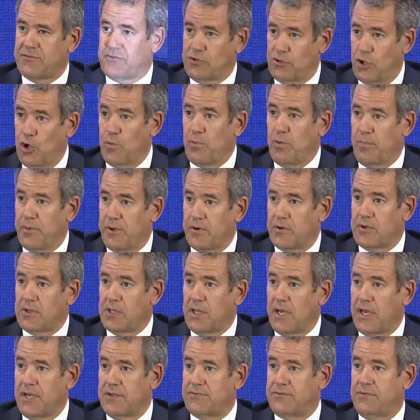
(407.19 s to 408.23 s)
global middle
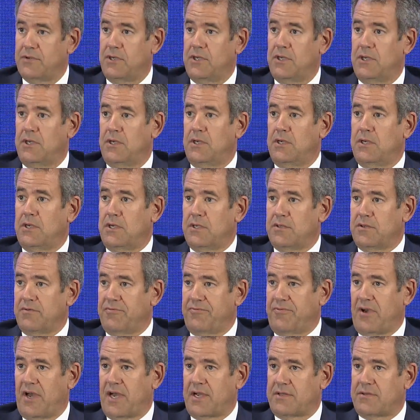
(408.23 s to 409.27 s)
class, and the
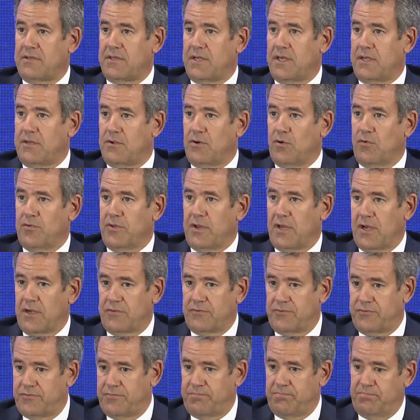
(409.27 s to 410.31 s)
fact that over the
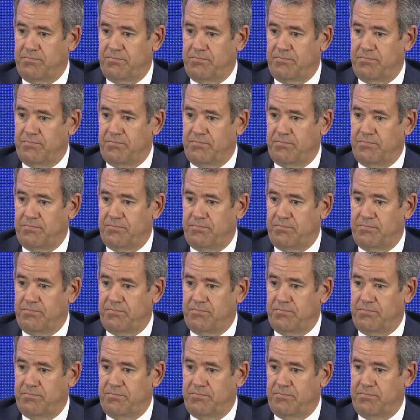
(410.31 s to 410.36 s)
next